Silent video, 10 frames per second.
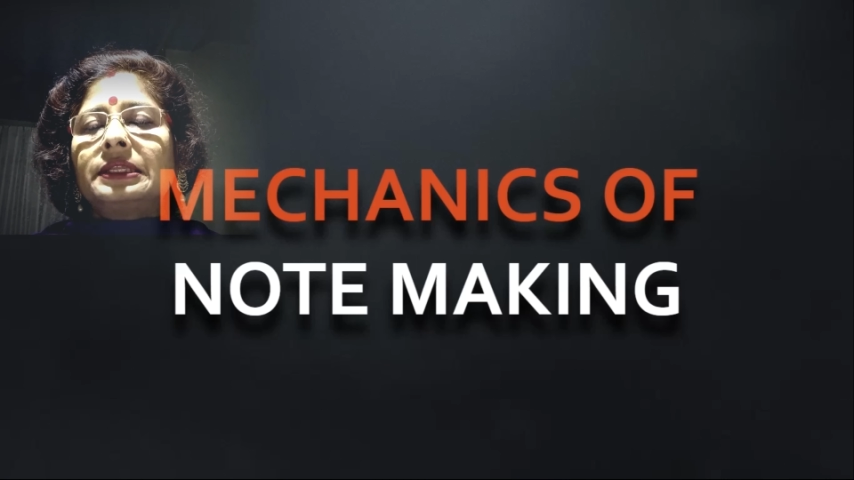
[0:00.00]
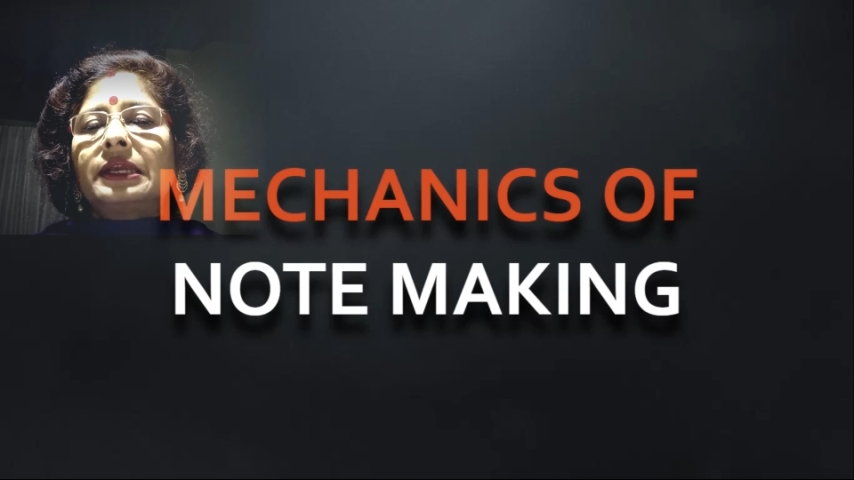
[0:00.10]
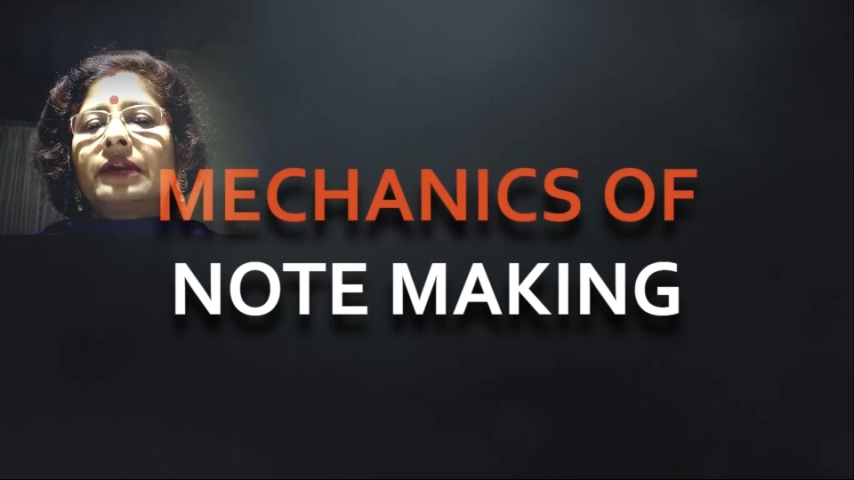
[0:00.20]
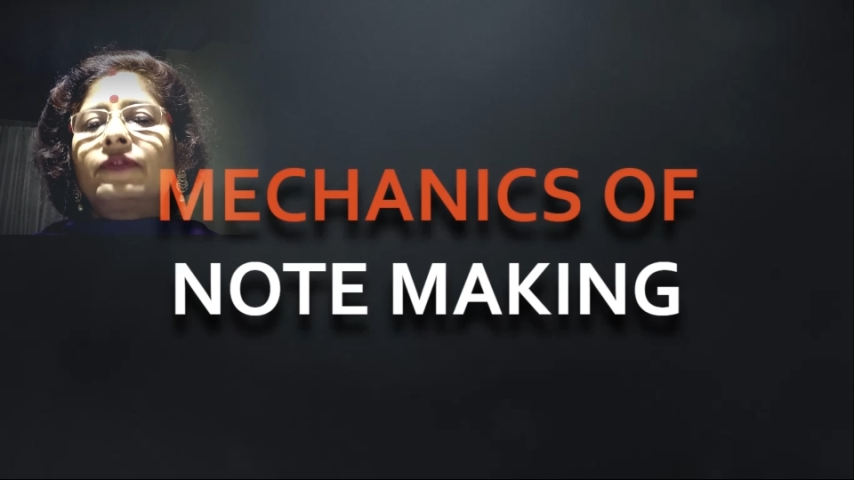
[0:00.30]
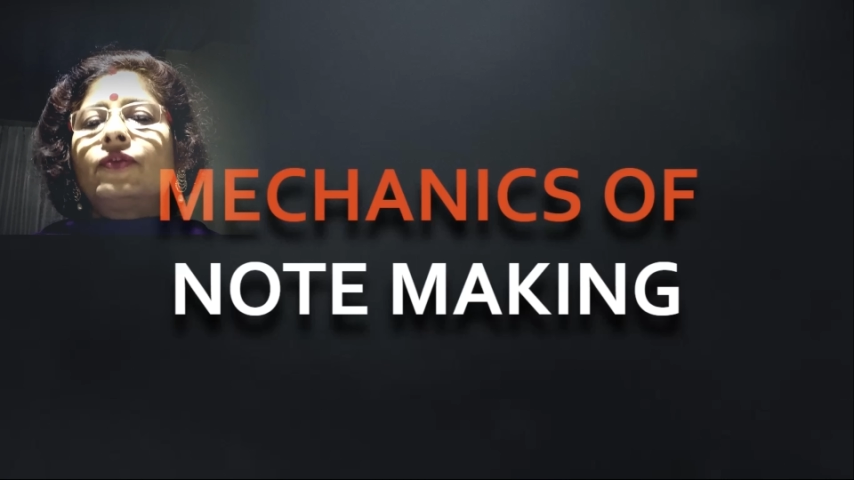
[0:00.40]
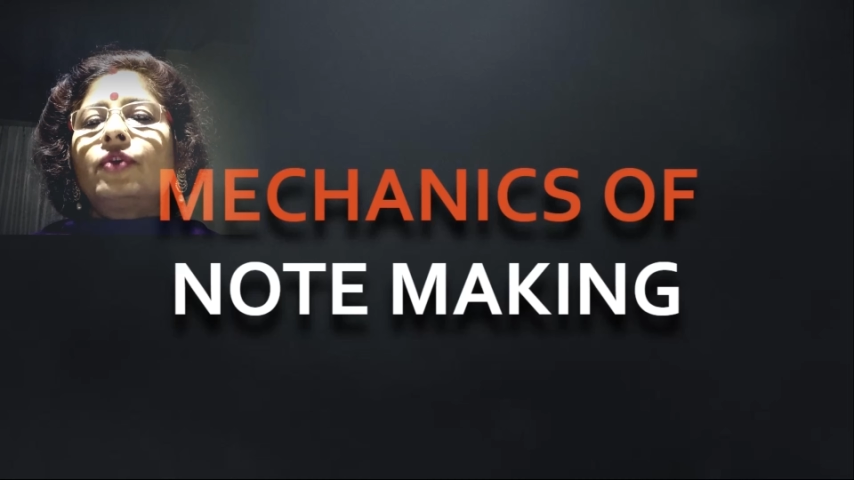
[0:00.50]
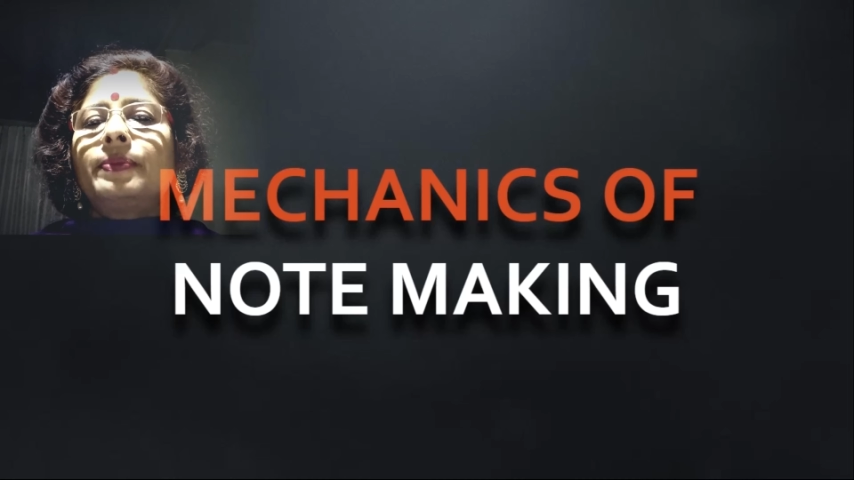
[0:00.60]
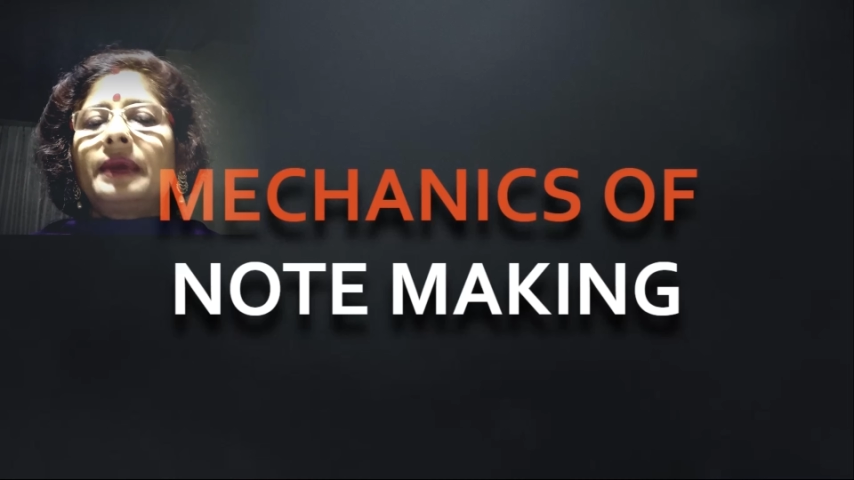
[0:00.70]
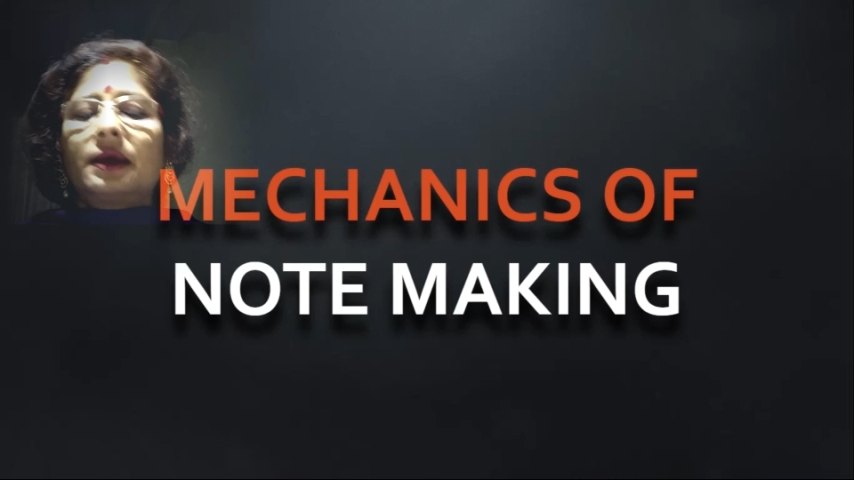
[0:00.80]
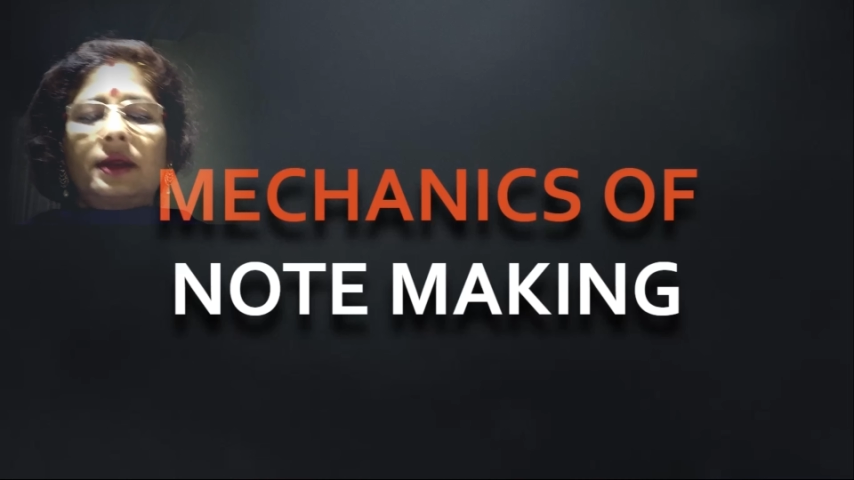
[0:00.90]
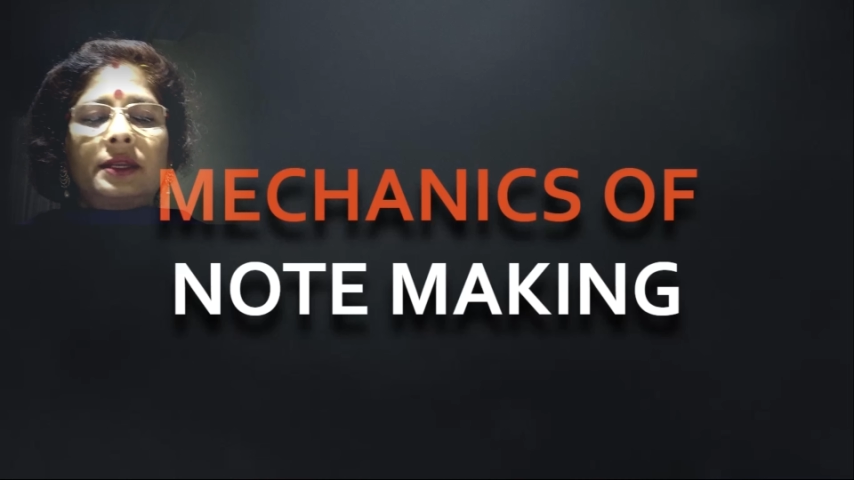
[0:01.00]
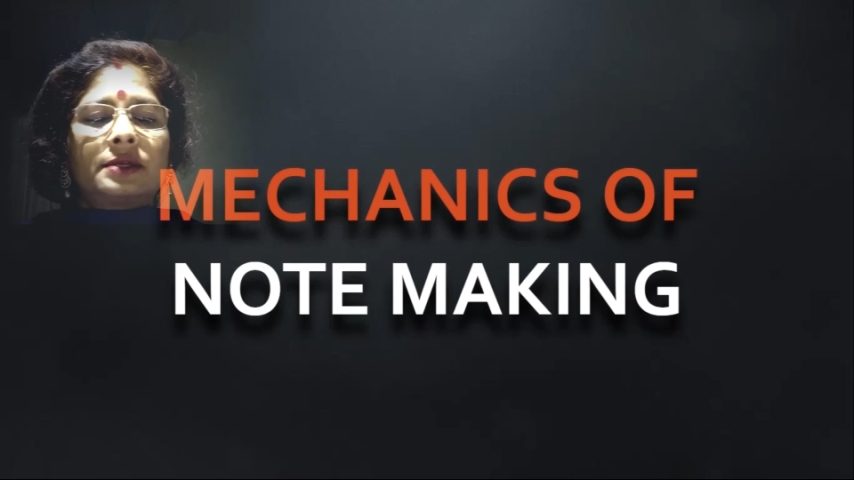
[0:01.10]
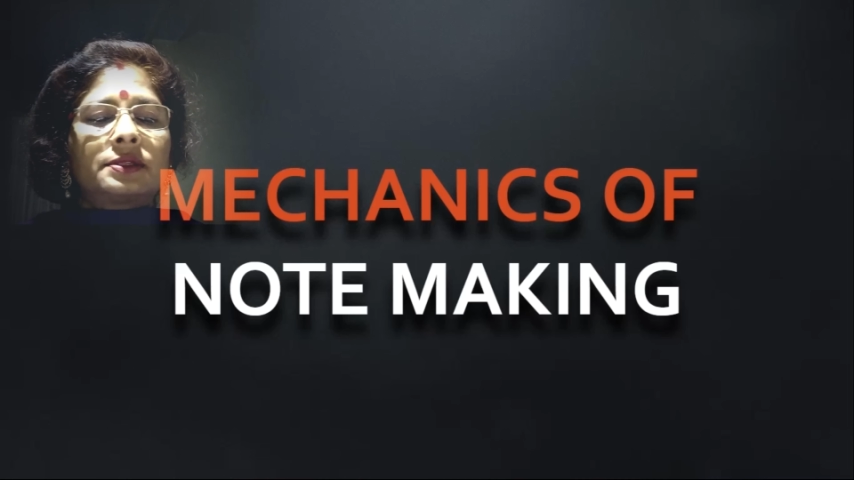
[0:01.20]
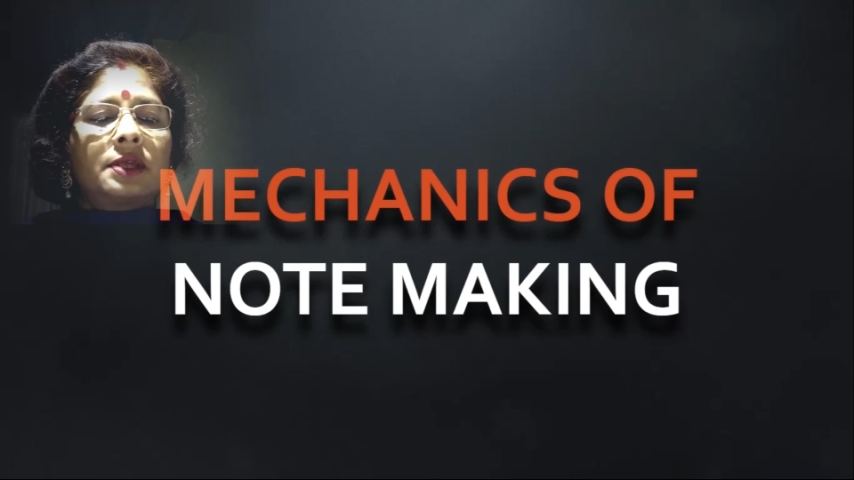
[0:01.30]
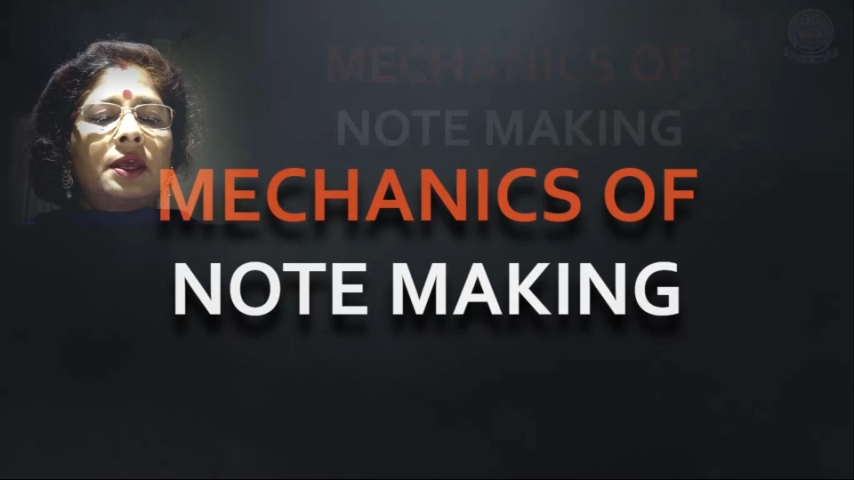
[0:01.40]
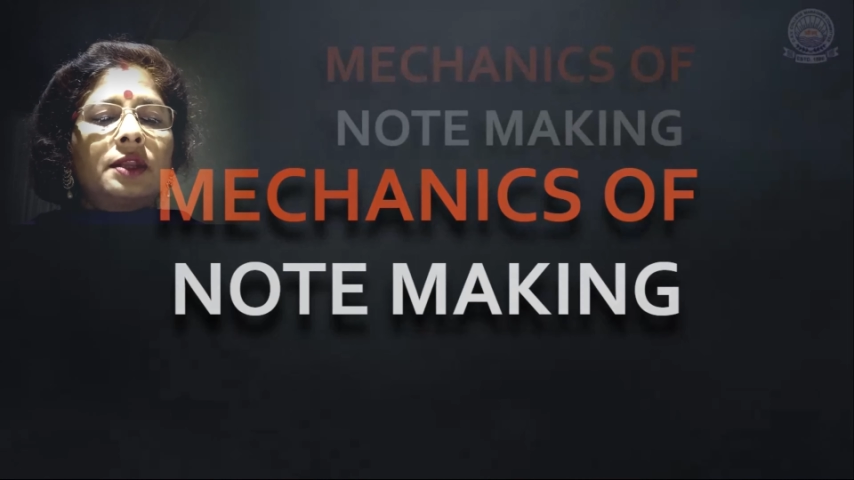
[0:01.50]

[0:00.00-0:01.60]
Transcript: there are four mechanics.